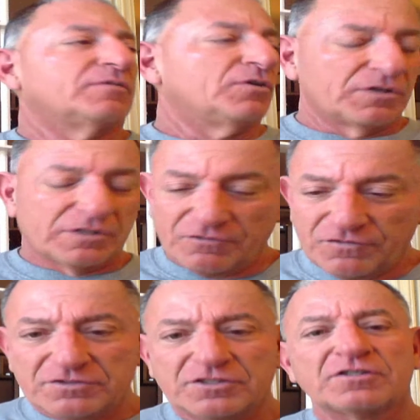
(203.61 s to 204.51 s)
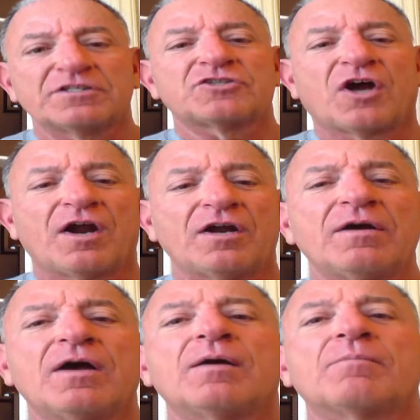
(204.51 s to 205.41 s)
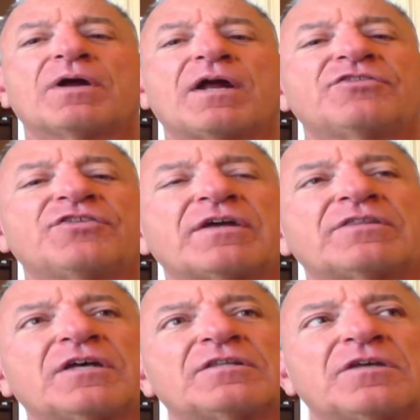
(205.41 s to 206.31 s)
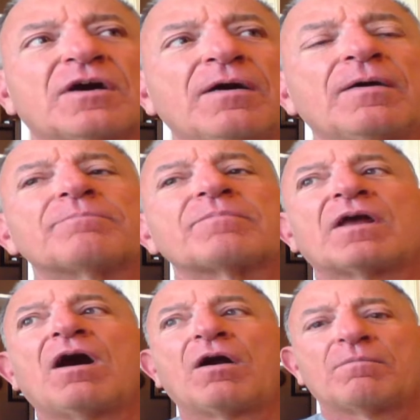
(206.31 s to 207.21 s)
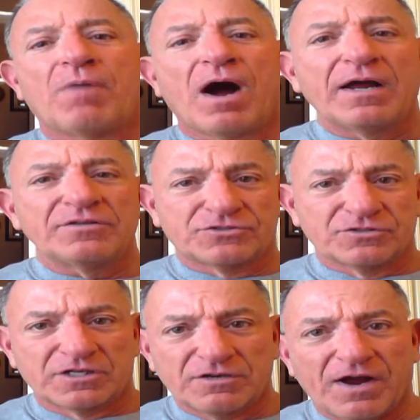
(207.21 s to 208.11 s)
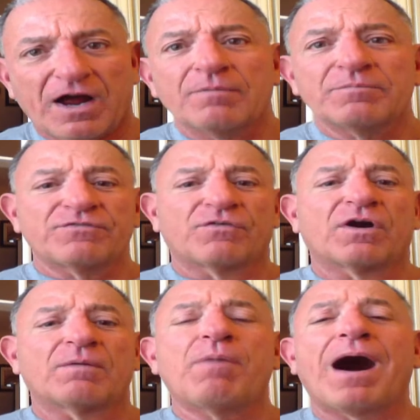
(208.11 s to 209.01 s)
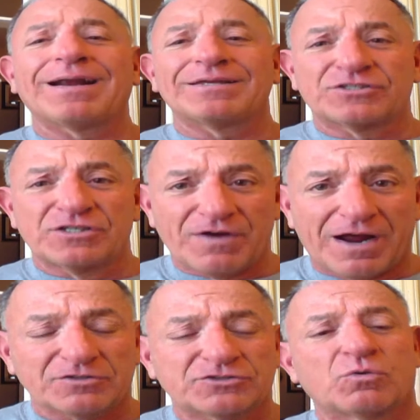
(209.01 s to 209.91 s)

You can get physically tired, but I think that our mind's going to give out before our bodies give out.